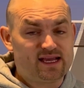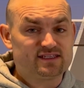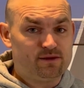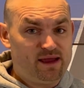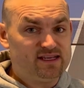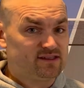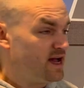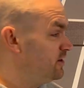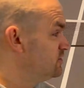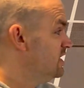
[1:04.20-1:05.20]
as the
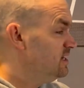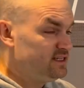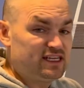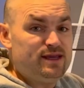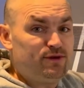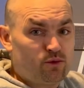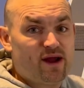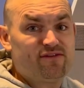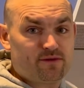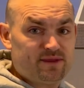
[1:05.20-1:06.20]
baseliners to keep it
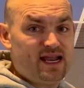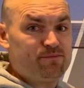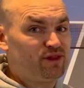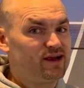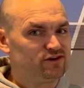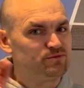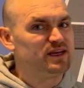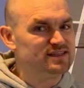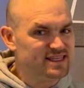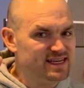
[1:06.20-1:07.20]
away from the net players
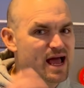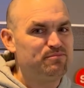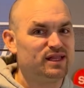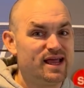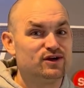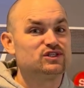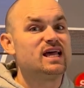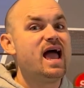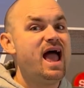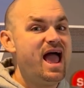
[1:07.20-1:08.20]
because the net players
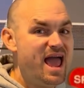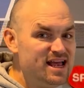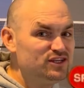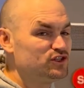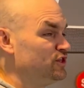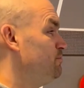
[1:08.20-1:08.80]
end the